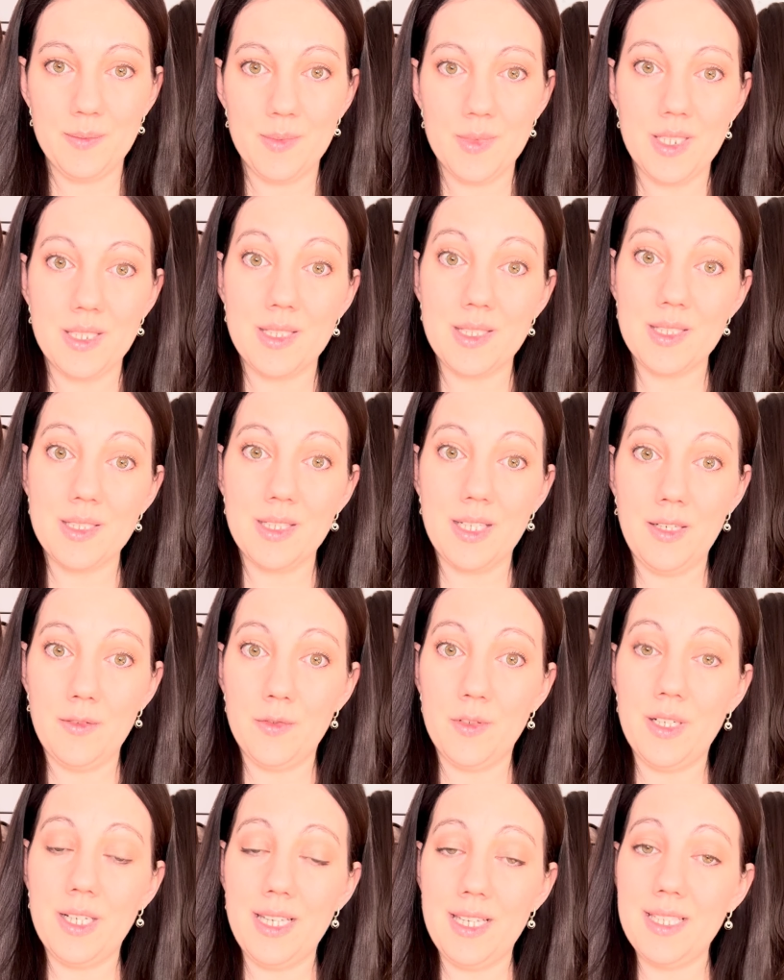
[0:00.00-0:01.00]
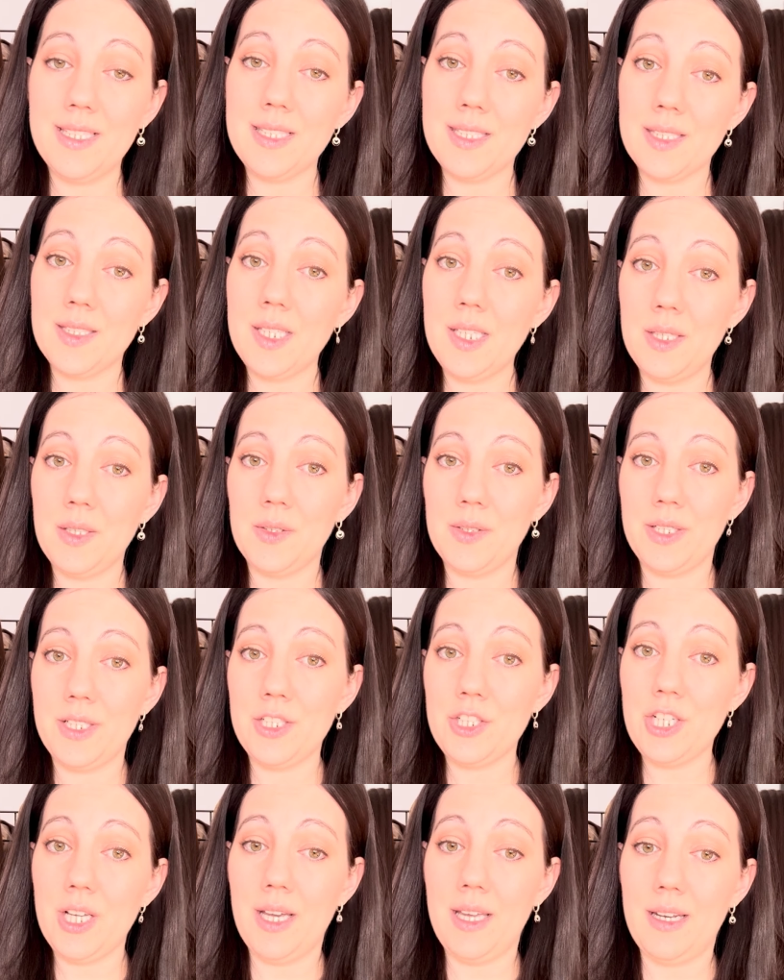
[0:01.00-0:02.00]
because slavery is legal in
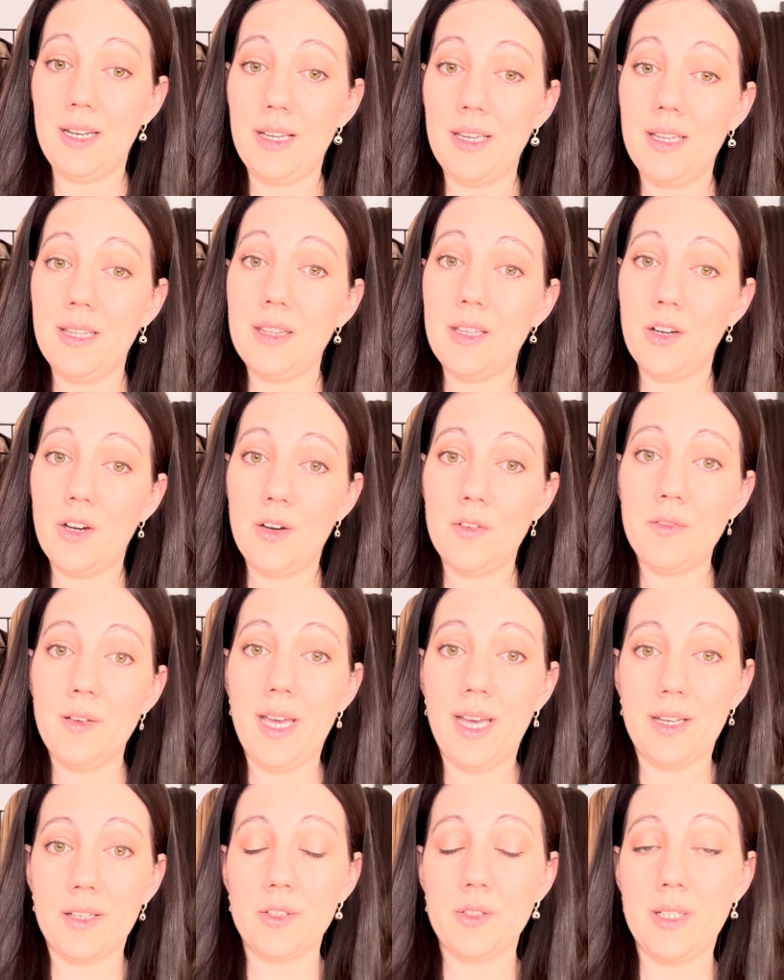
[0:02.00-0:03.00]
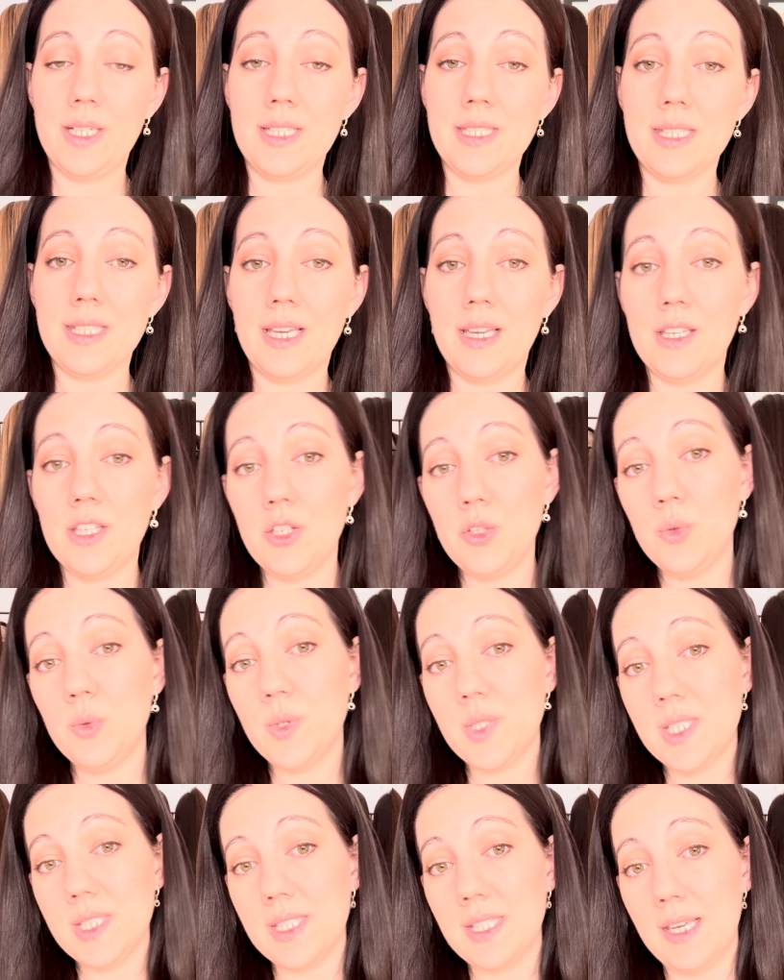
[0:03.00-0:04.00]
China and there are factories that
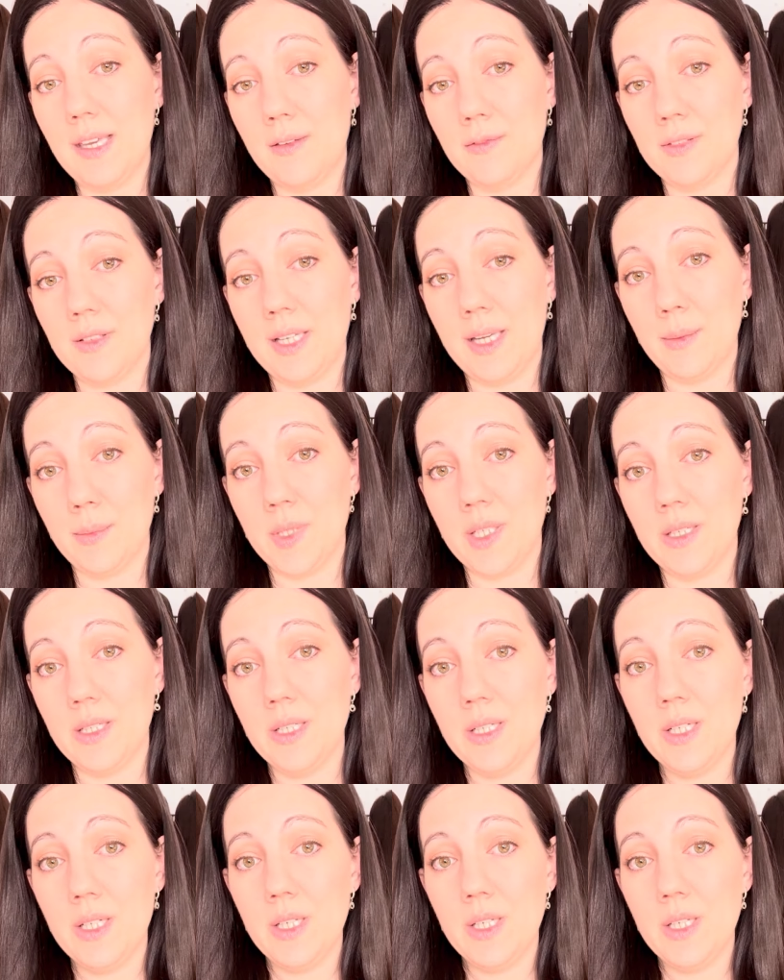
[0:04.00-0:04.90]
use slave labor.